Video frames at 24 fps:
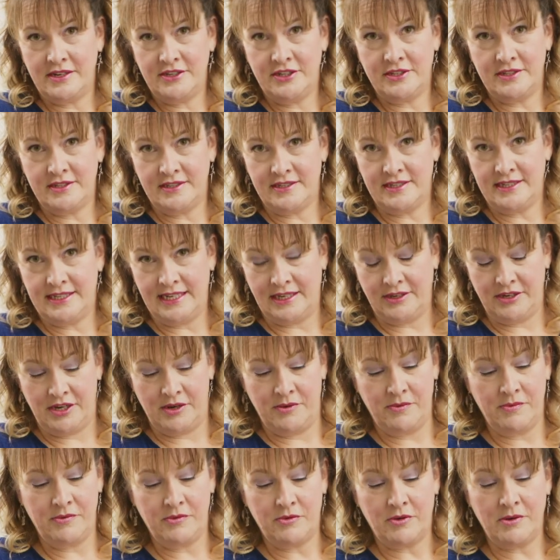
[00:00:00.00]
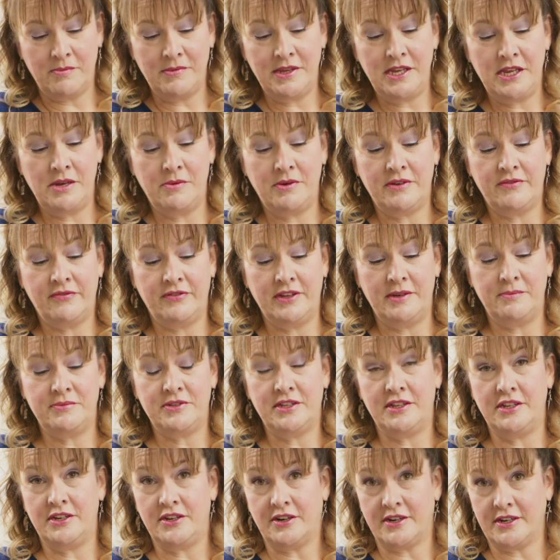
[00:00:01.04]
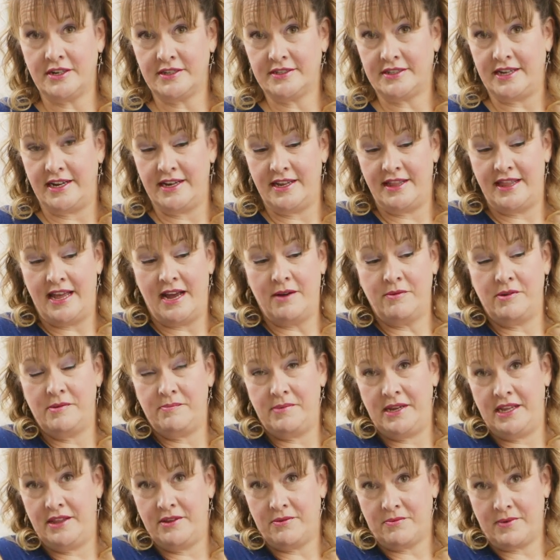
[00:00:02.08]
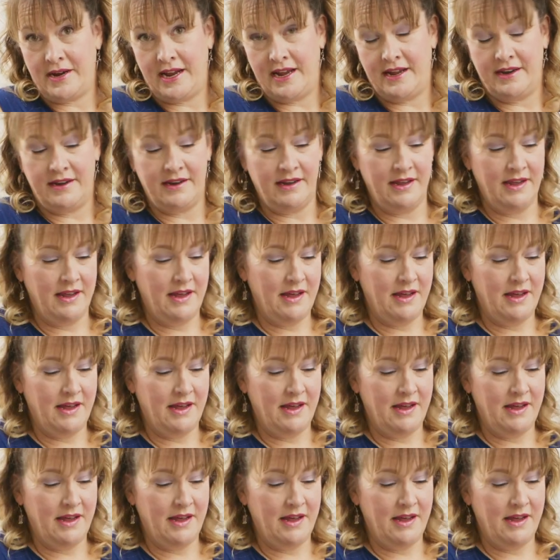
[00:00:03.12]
just to tell you, normally you would flip to the dark side and that would be the red.